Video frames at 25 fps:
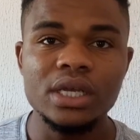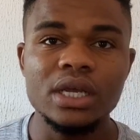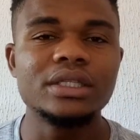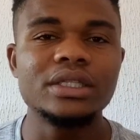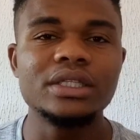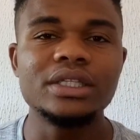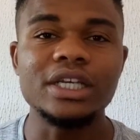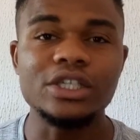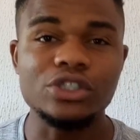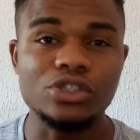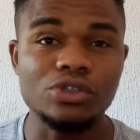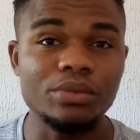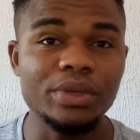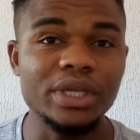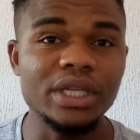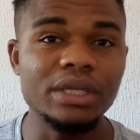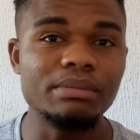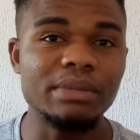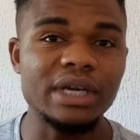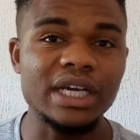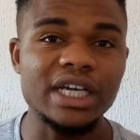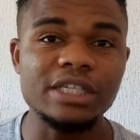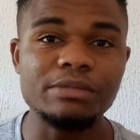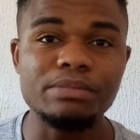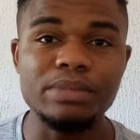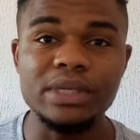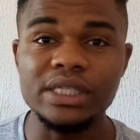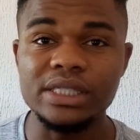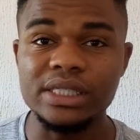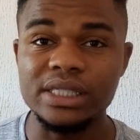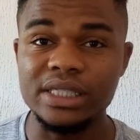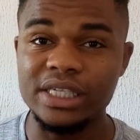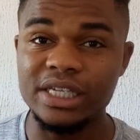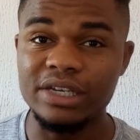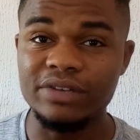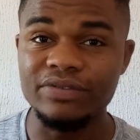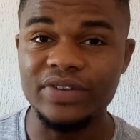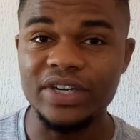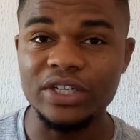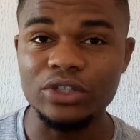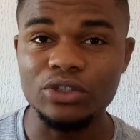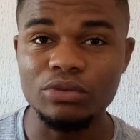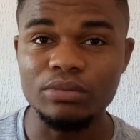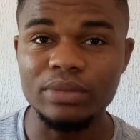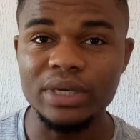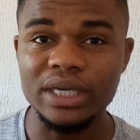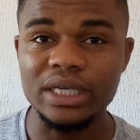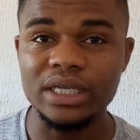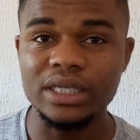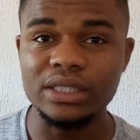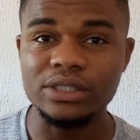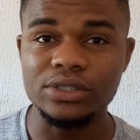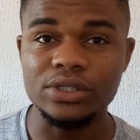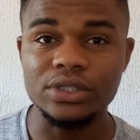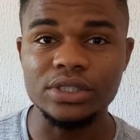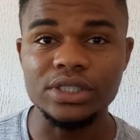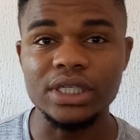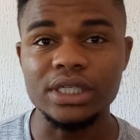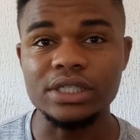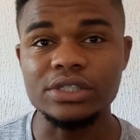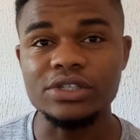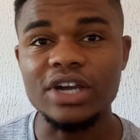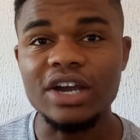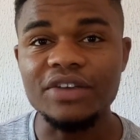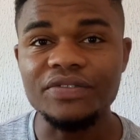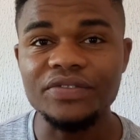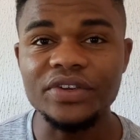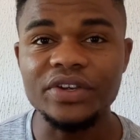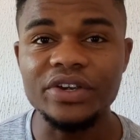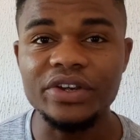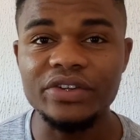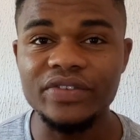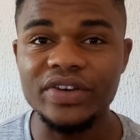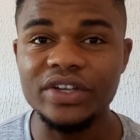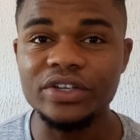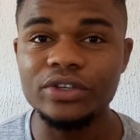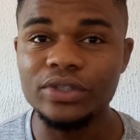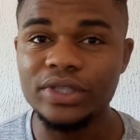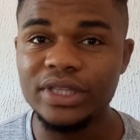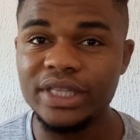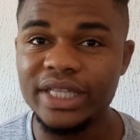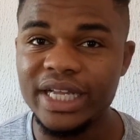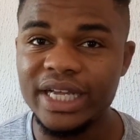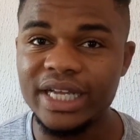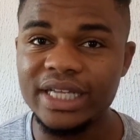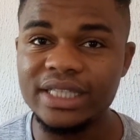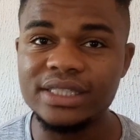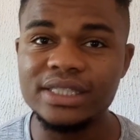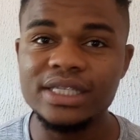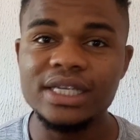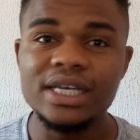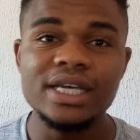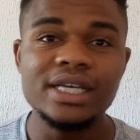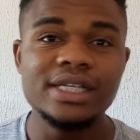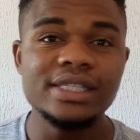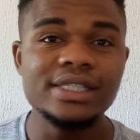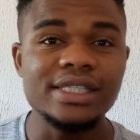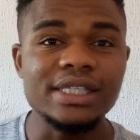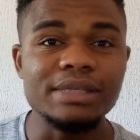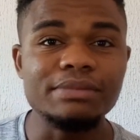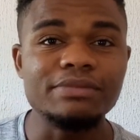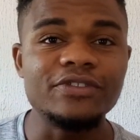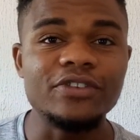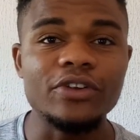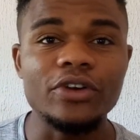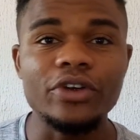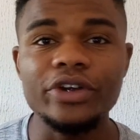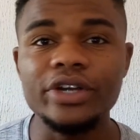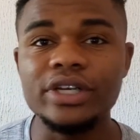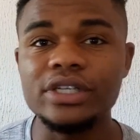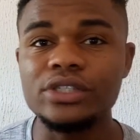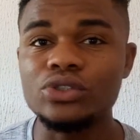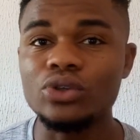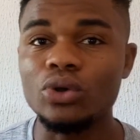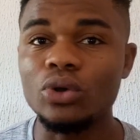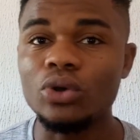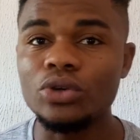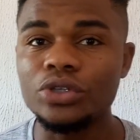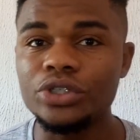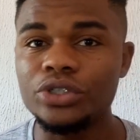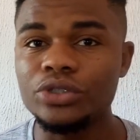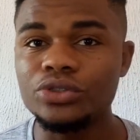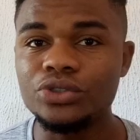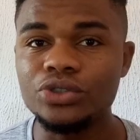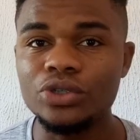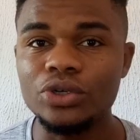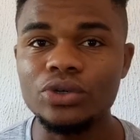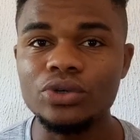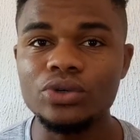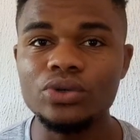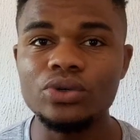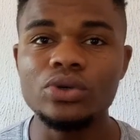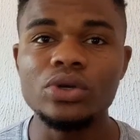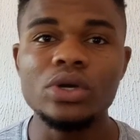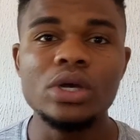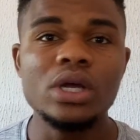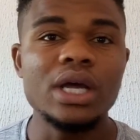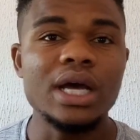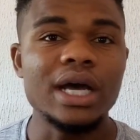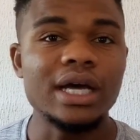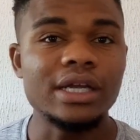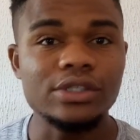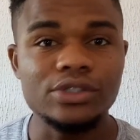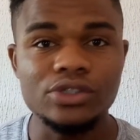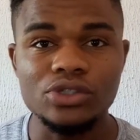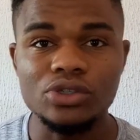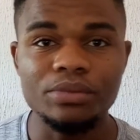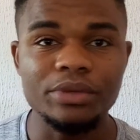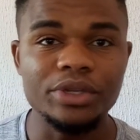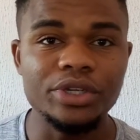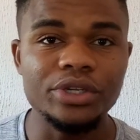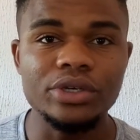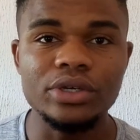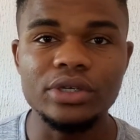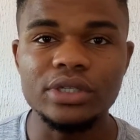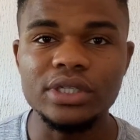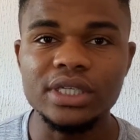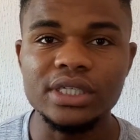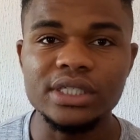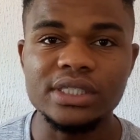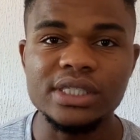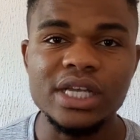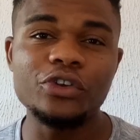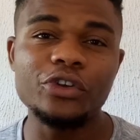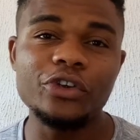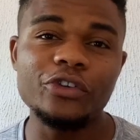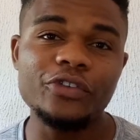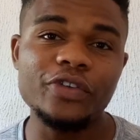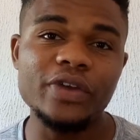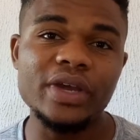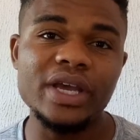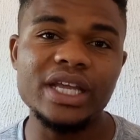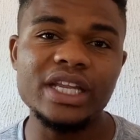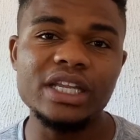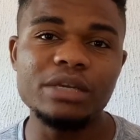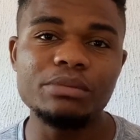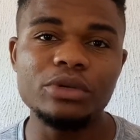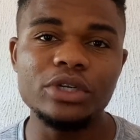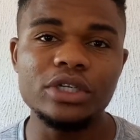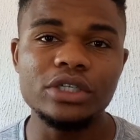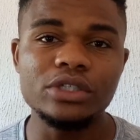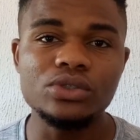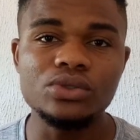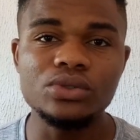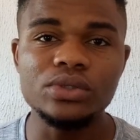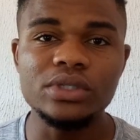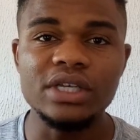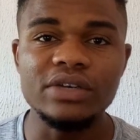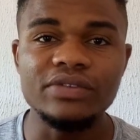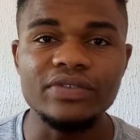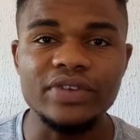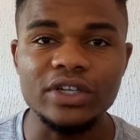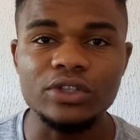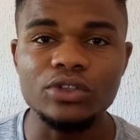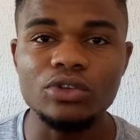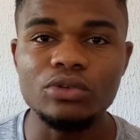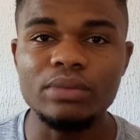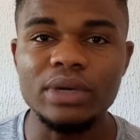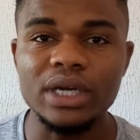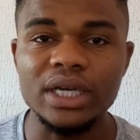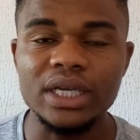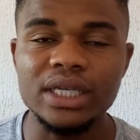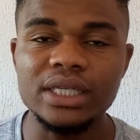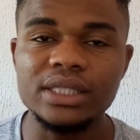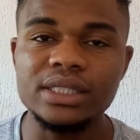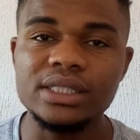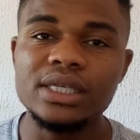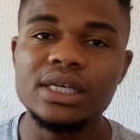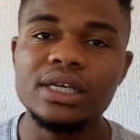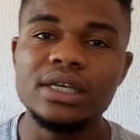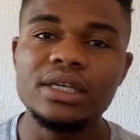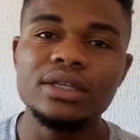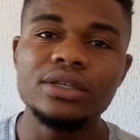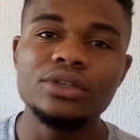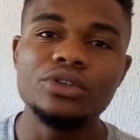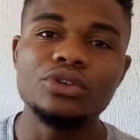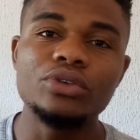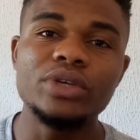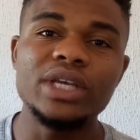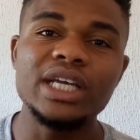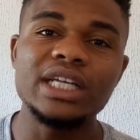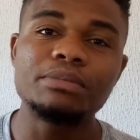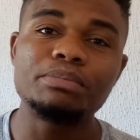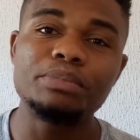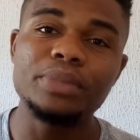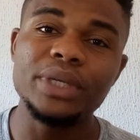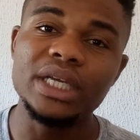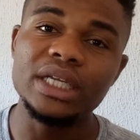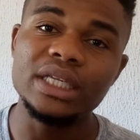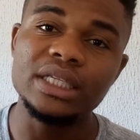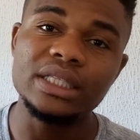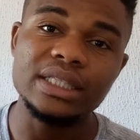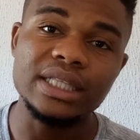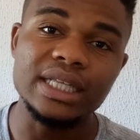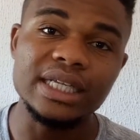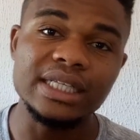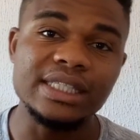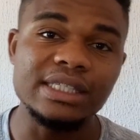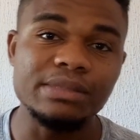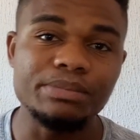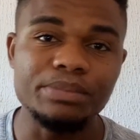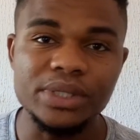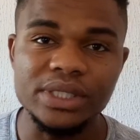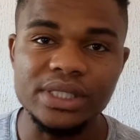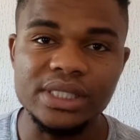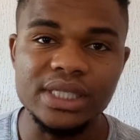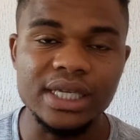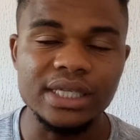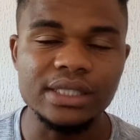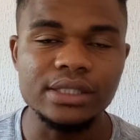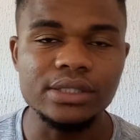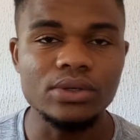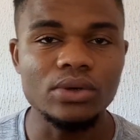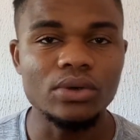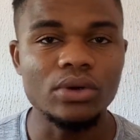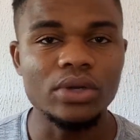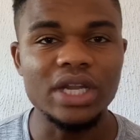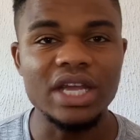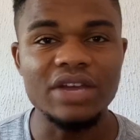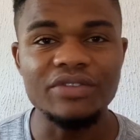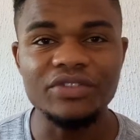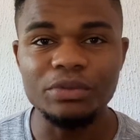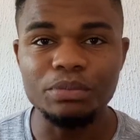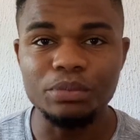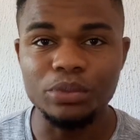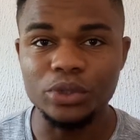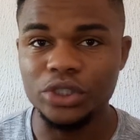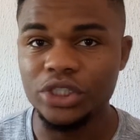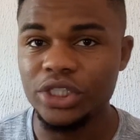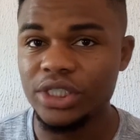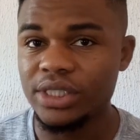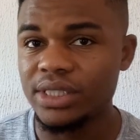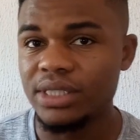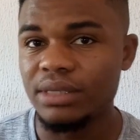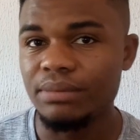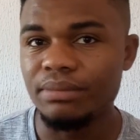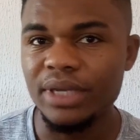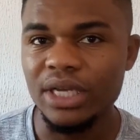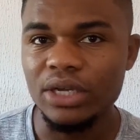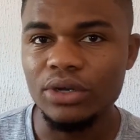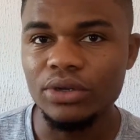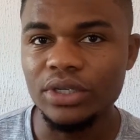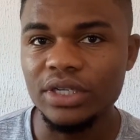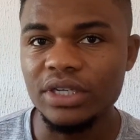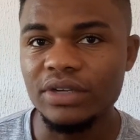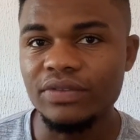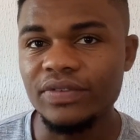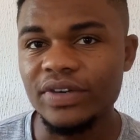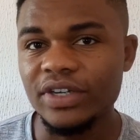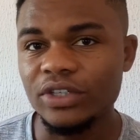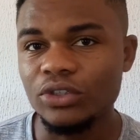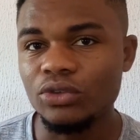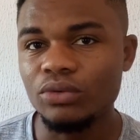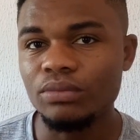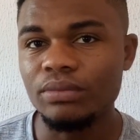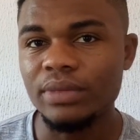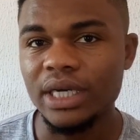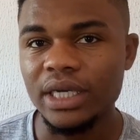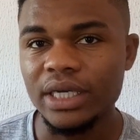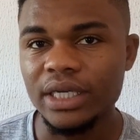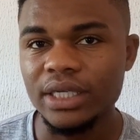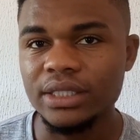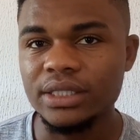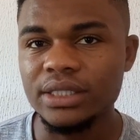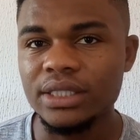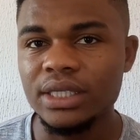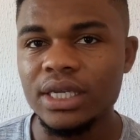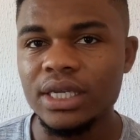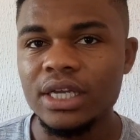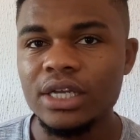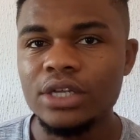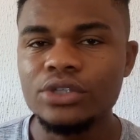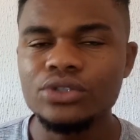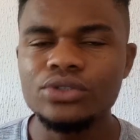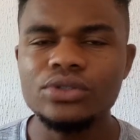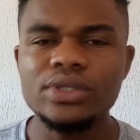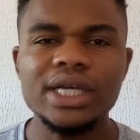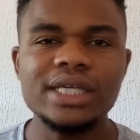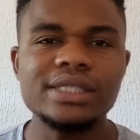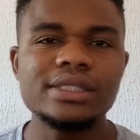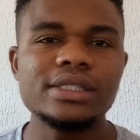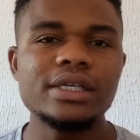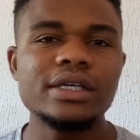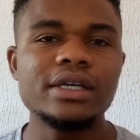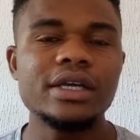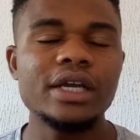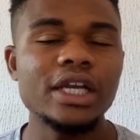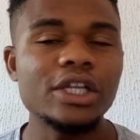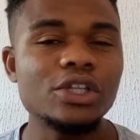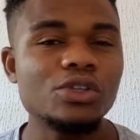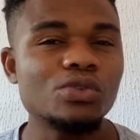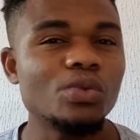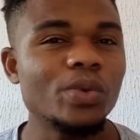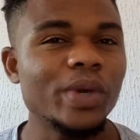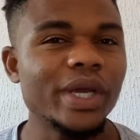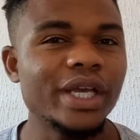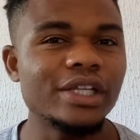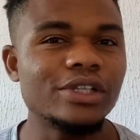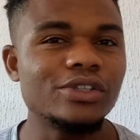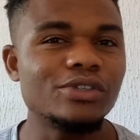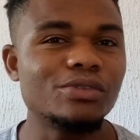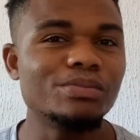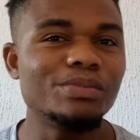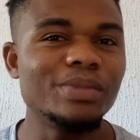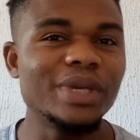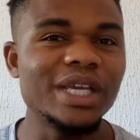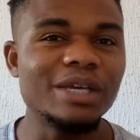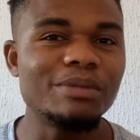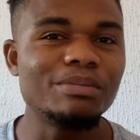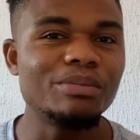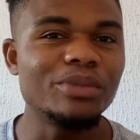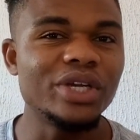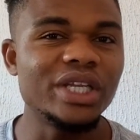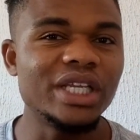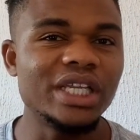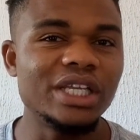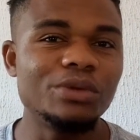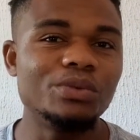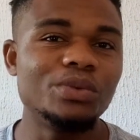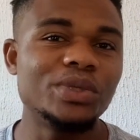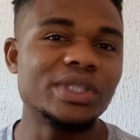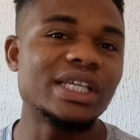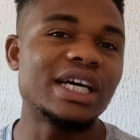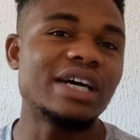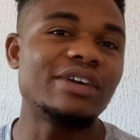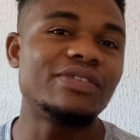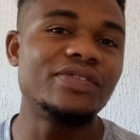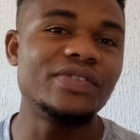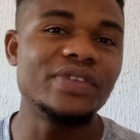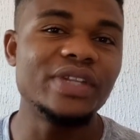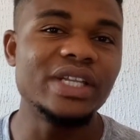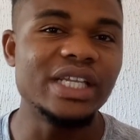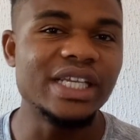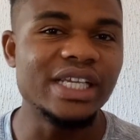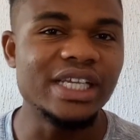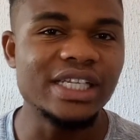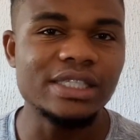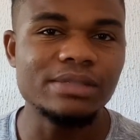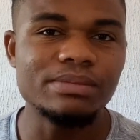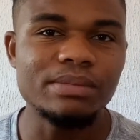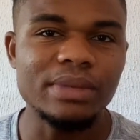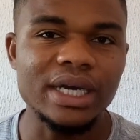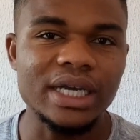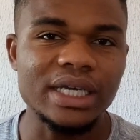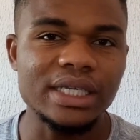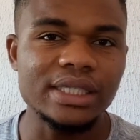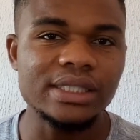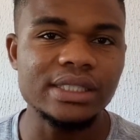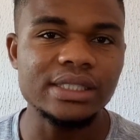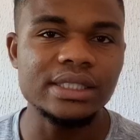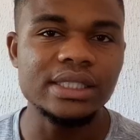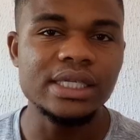There are so many marketplaces in the Envato market, such as graphicriver.net, Team Forest, or Audio Jungle, and so many others. If you refer anybody to the Envato market, you get paid 30% on every purchase they make on the Envato market. So that's a great way to make money with affiliate marketing.